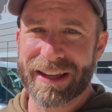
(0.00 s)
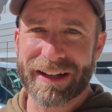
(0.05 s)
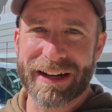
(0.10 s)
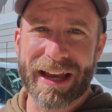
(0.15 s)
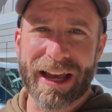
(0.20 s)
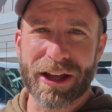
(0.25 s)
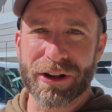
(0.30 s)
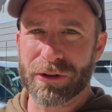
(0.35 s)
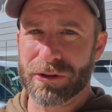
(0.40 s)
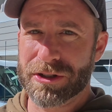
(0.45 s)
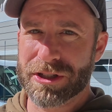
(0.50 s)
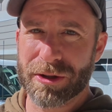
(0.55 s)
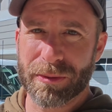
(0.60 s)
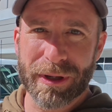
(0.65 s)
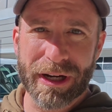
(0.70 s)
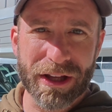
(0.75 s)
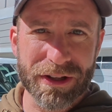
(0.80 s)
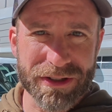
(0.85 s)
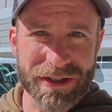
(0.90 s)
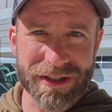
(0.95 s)
get out or
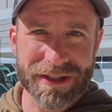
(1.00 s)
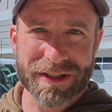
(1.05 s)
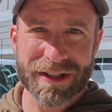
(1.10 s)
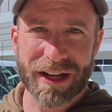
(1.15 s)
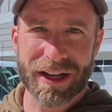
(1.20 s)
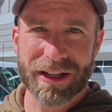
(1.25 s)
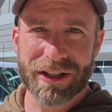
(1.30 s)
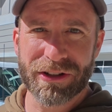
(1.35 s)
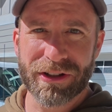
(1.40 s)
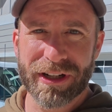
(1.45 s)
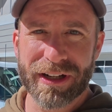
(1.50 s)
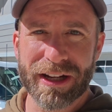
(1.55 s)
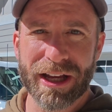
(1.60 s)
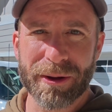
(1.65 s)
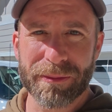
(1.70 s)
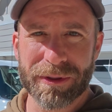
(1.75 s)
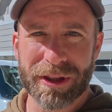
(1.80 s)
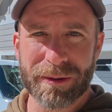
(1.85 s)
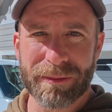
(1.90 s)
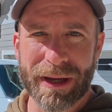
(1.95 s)
someone else is stuck and you need to
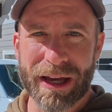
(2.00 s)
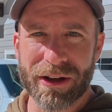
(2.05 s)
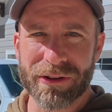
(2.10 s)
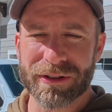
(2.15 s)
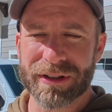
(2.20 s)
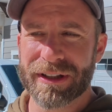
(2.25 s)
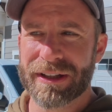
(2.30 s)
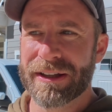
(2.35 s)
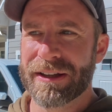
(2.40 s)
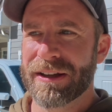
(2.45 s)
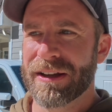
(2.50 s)
help them out.